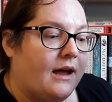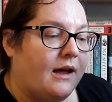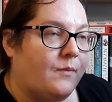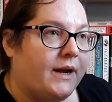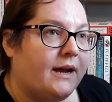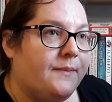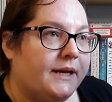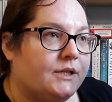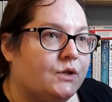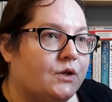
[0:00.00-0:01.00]
and when I
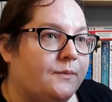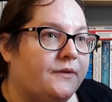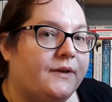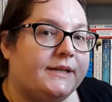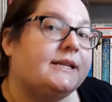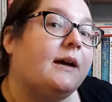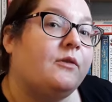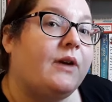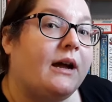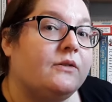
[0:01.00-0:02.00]
picked it up the first time
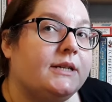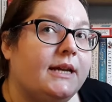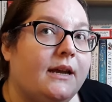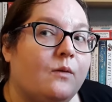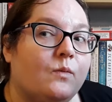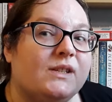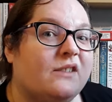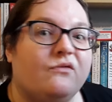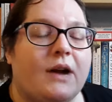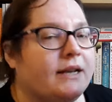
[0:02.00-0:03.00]
around, it was
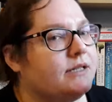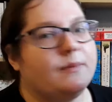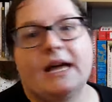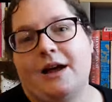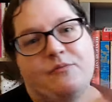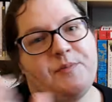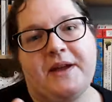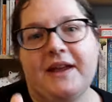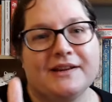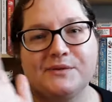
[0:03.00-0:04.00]
a random library
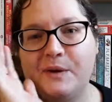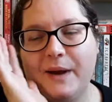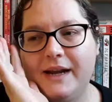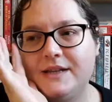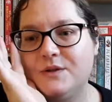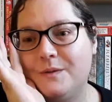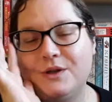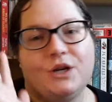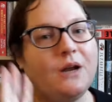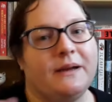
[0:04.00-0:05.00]
pick, so I went into it
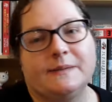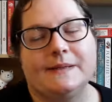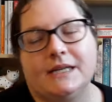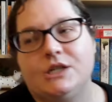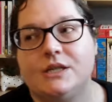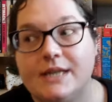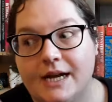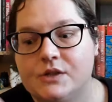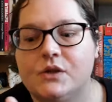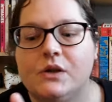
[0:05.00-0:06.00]
with no expectations
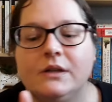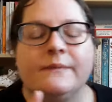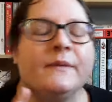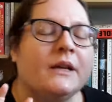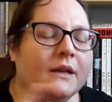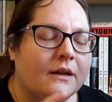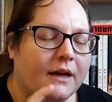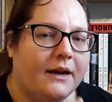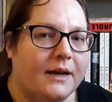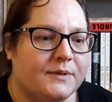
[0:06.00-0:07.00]
at all,
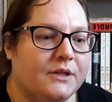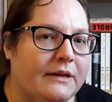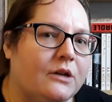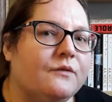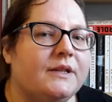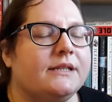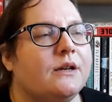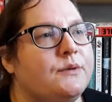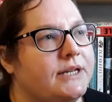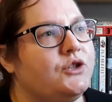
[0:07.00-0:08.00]
and I absolutely loved it.
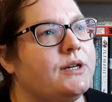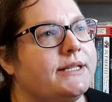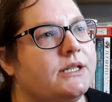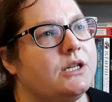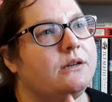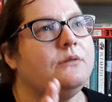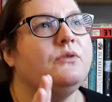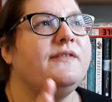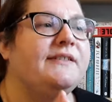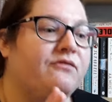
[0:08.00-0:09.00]
So it was interesting to
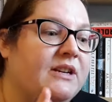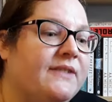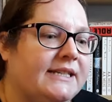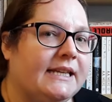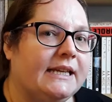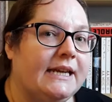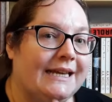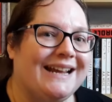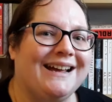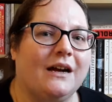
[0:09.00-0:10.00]
re- revisit
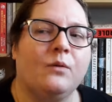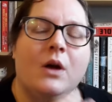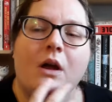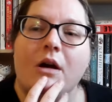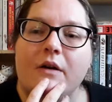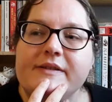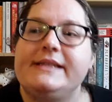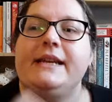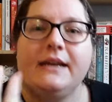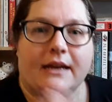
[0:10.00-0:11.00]
it now.
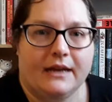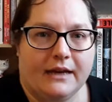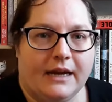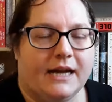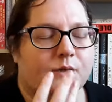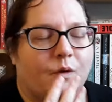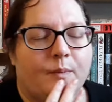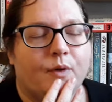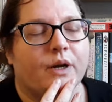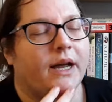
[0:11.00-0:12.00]
Obviously, it has won the
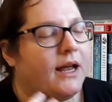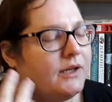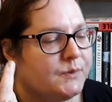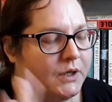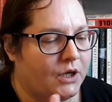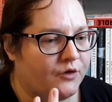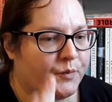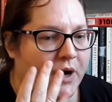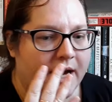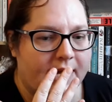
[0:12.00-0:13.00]
Booker, it's won a lot of
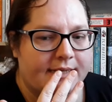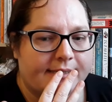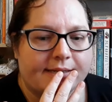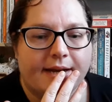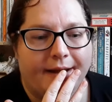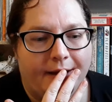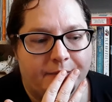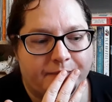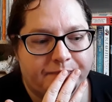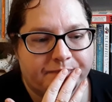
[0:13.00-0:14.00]
praise,
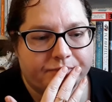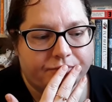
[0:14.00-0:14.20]
um,